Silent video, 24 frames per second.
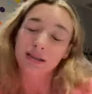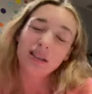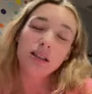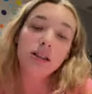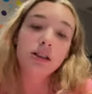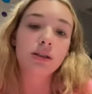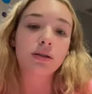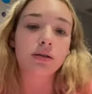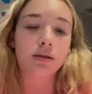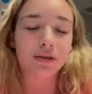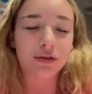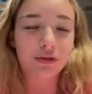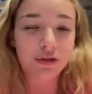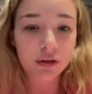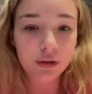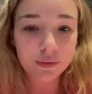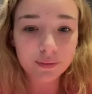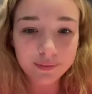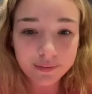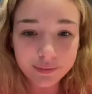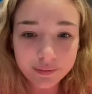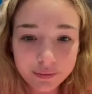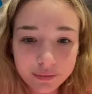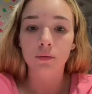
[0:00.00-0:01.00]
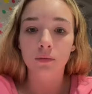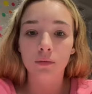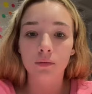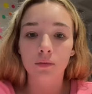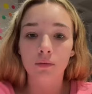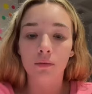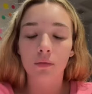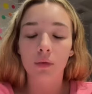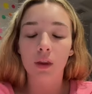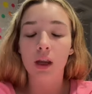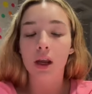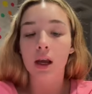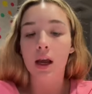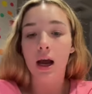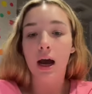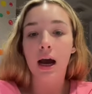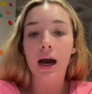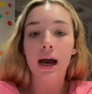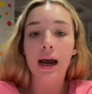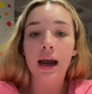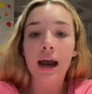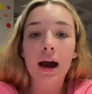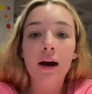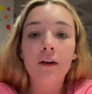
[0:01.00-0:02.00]
Oof.
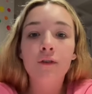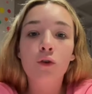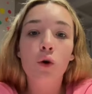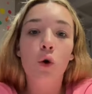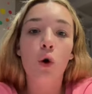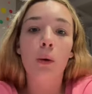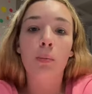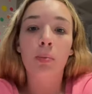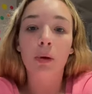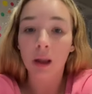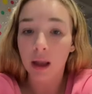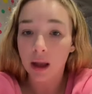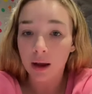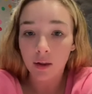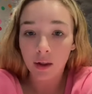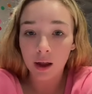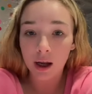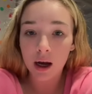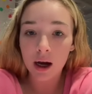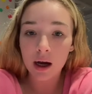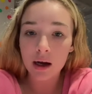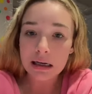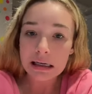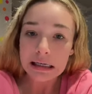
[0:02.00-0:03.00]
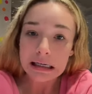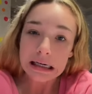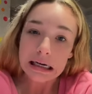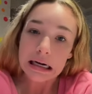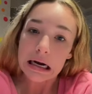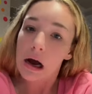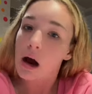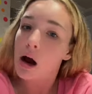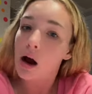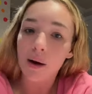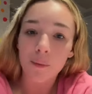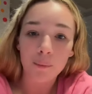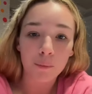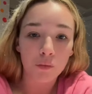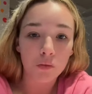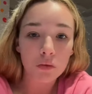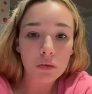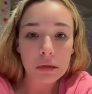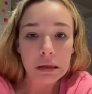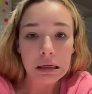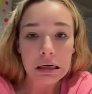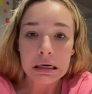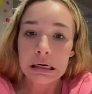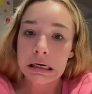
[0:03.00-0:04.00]
I have coprolalia.
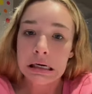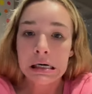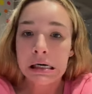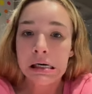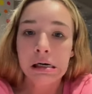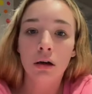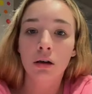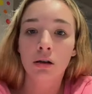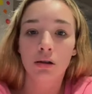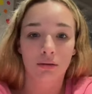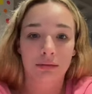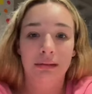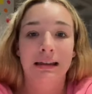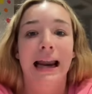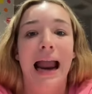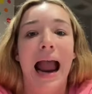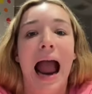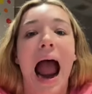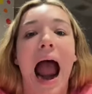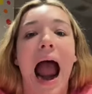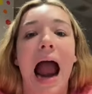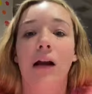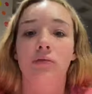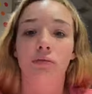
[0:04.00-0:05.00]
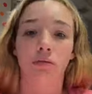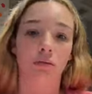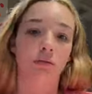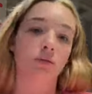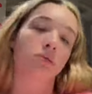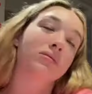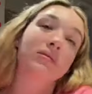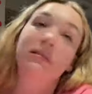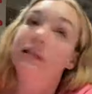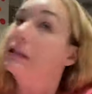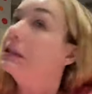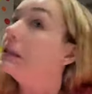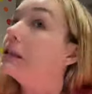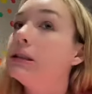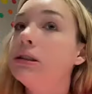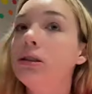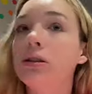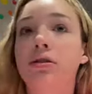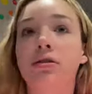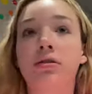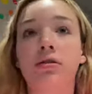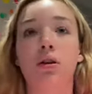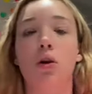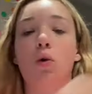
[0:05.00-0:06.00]
Um,
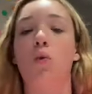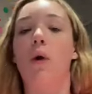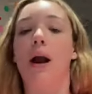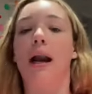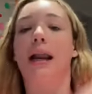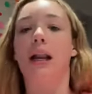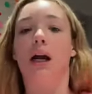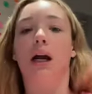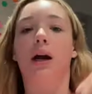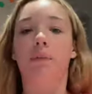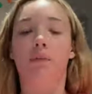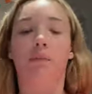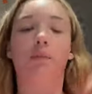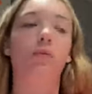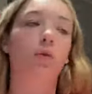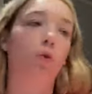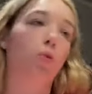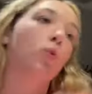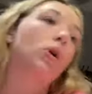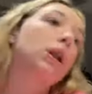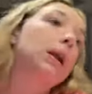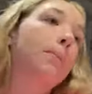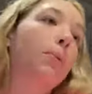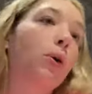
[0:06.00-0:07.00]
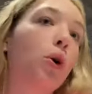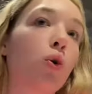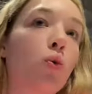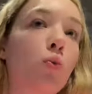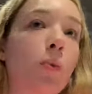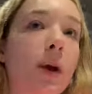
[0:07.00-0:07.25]
oof. ah, it up, one up your own